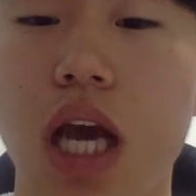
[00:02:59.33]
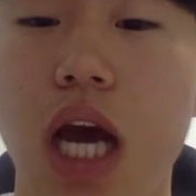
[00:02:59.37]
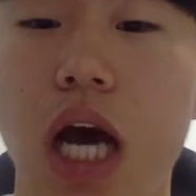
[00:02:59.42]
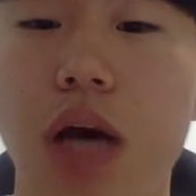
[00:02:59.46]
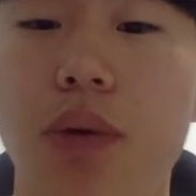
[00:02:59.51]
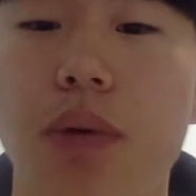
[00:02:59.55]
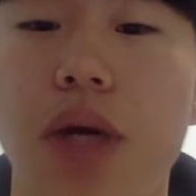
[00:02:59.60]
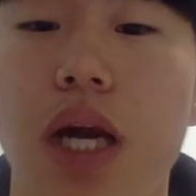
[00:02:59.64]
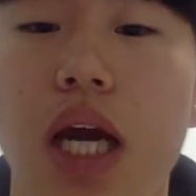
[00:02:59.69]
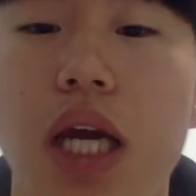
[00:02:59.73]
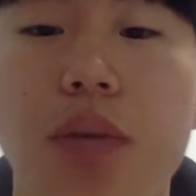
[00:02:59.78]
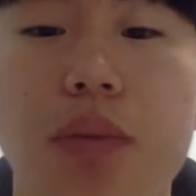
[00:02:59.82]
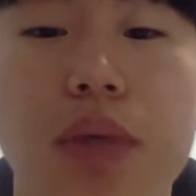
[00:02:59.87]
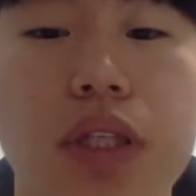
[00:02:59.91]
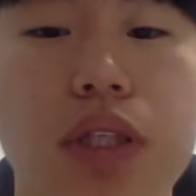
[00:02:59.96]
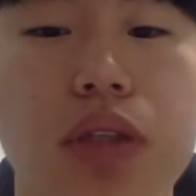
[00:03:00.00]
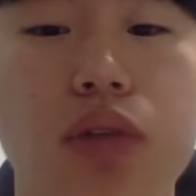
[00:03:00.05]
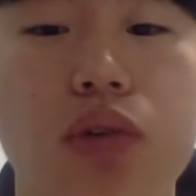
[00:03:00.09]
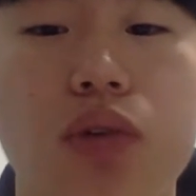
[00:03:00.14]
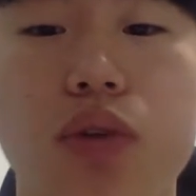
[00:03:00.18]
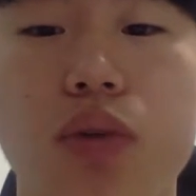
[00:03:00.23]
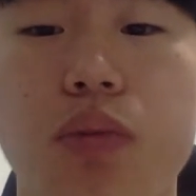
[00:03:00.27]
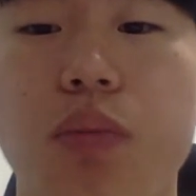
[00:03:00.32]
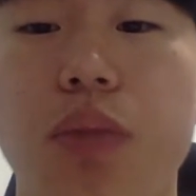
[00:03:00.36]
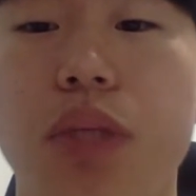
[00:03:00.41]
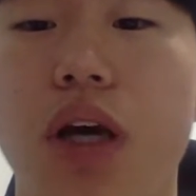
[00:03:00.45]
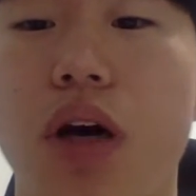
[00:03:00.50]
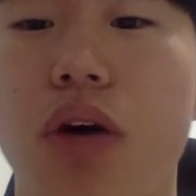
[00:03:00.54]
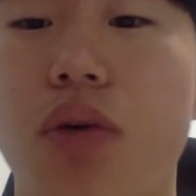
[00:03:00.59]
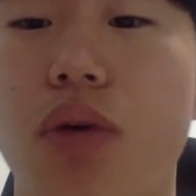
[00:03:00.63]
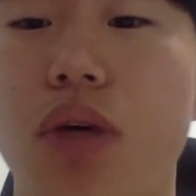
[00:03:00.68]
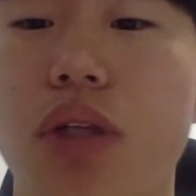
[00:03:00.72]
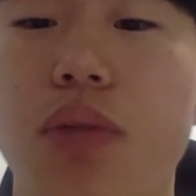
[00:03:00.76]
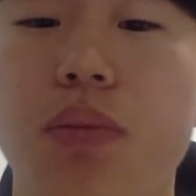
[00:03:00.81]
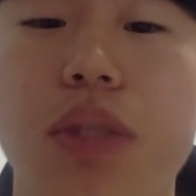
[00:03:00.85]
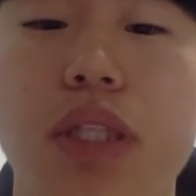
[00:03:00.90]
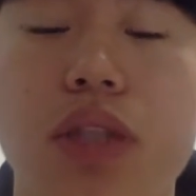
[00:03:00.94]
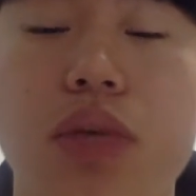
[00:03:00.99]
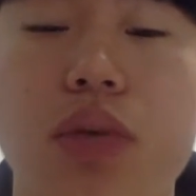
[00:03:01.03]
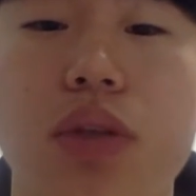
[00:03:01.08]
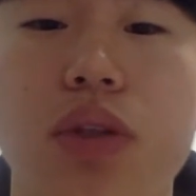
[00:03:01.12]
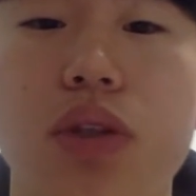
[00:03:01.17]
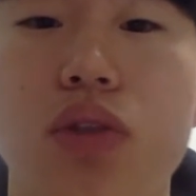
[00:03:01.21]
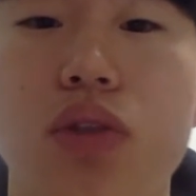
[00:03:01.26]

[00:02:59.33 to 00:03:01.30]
However, hybrid could be occurred between